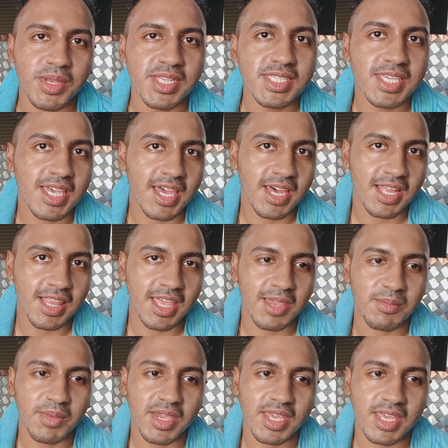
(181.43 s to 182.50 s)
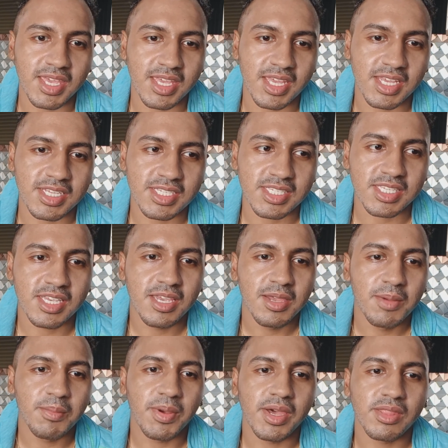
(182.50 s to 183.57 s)
been to LA, my Keekees,
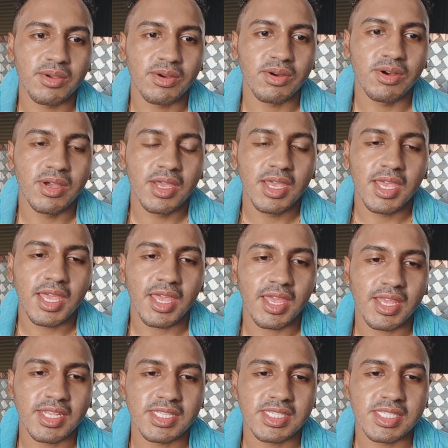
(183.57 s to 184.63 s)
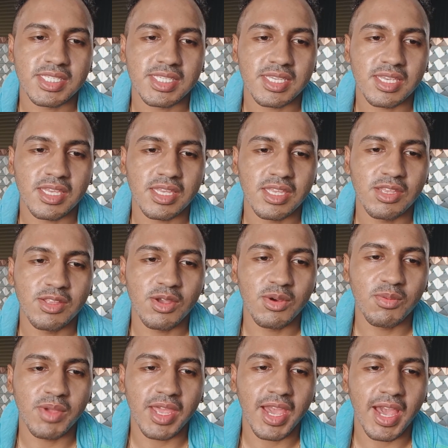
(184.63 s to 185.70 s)
but it's, you
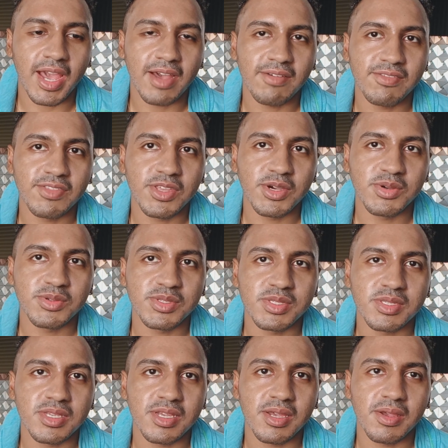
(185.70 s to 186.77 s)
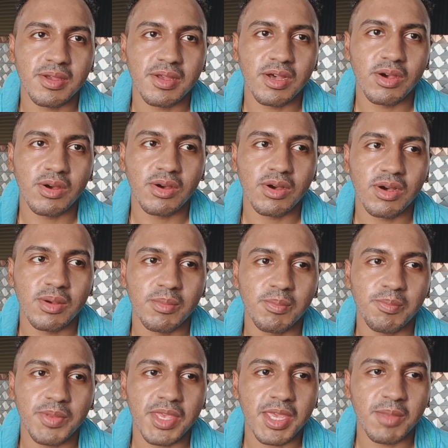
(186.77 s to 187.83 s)
know, we have those
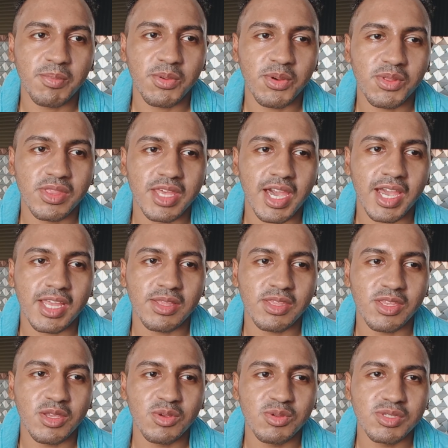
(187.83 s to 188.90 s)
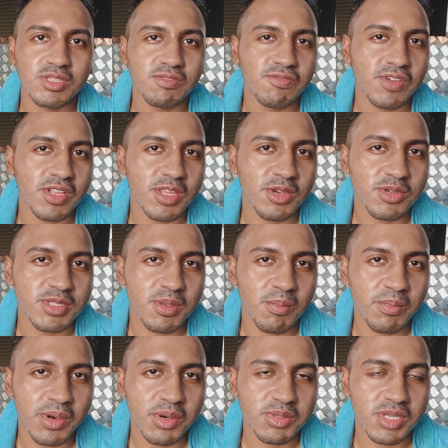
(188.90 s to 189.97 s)
people that use fillers
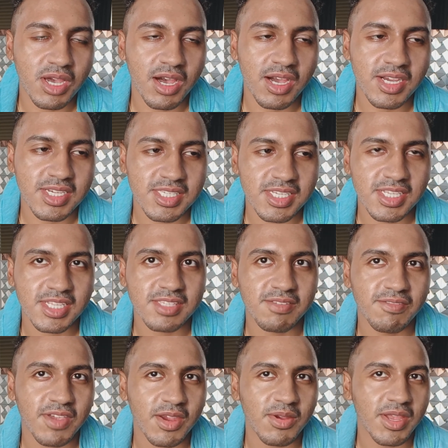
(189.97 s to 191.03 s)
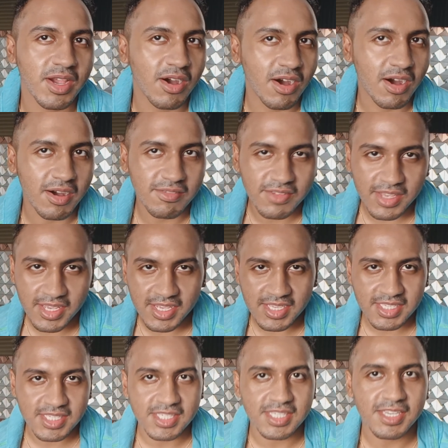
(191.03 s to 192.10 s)
and Botox, and it's very
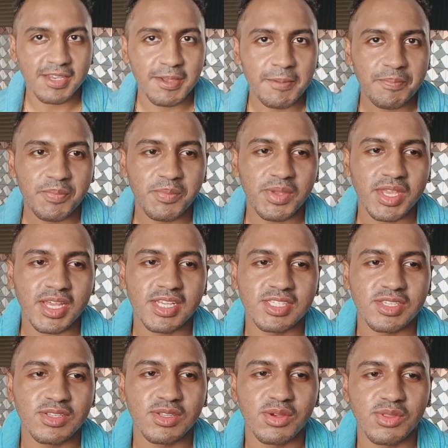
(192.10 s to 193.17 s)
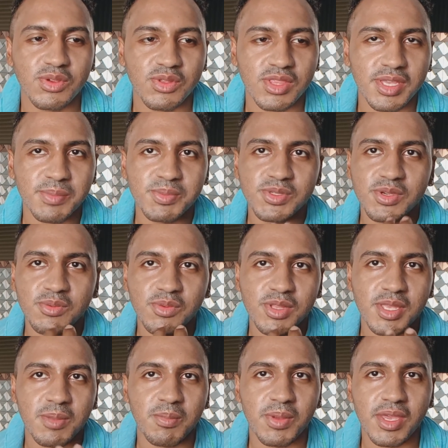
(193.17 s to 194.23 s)
obvious because, you know, their lips are
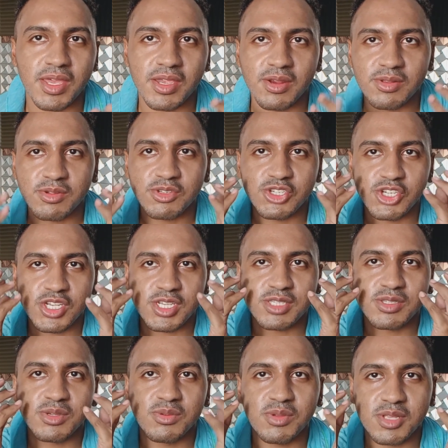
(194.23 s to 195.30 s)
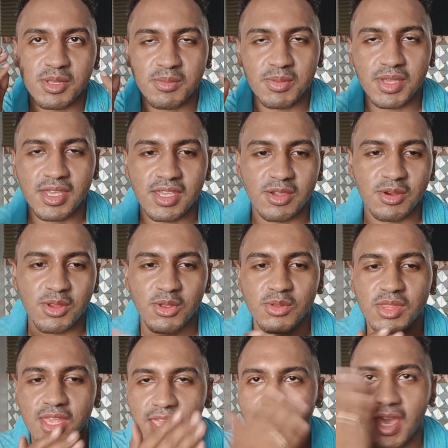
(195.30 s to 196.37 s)
really big or their cheeks are really big, or
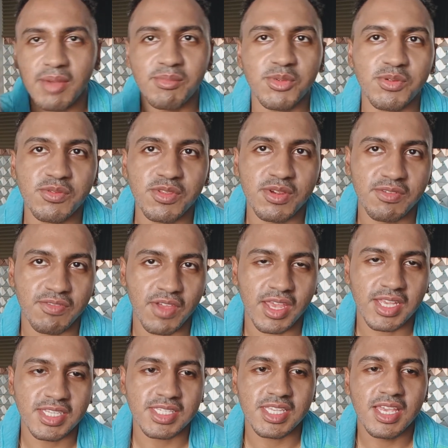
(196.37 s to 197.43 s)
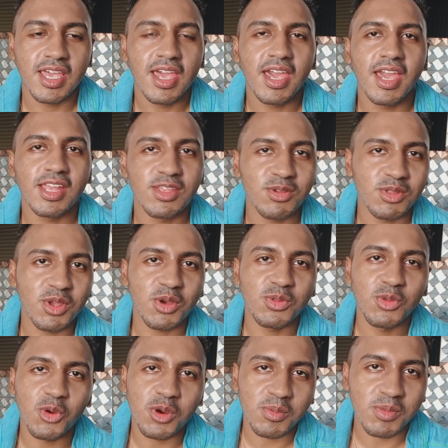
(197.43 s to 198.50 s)
they can't move their face. And, you know,
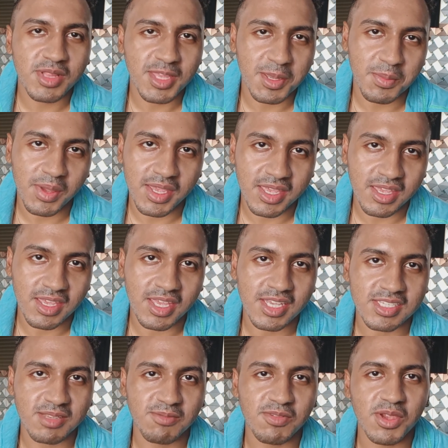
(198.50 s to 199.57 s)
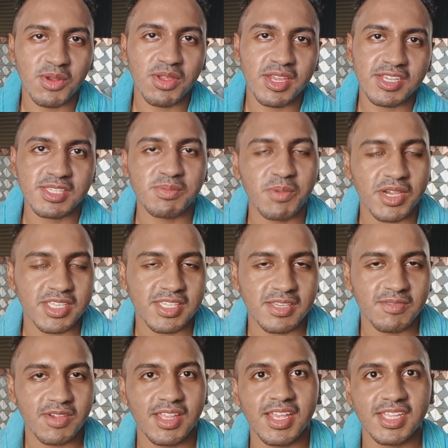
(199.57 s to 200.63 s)
normally, my Keekees, I'm very
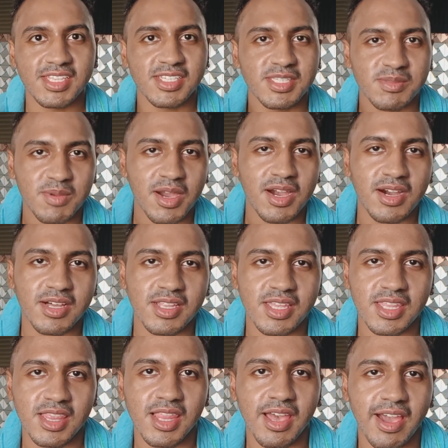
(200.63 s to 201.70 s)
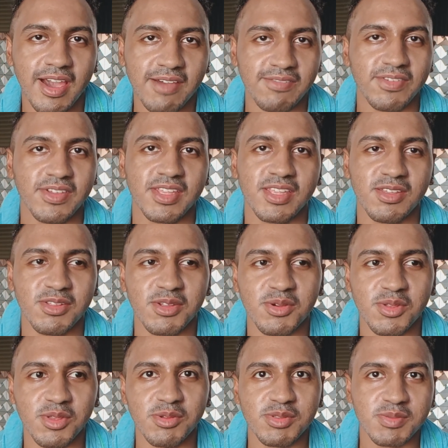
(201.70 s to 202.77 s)
expressive. I like to smile and laugh and, you
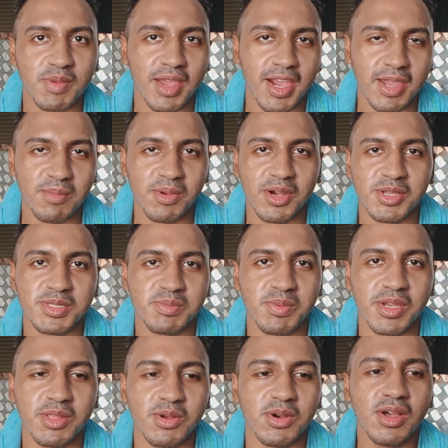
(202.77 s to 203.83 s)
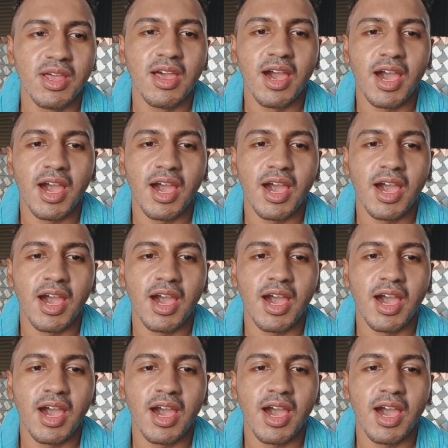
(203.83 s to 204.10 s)
know, use my eyebrows better.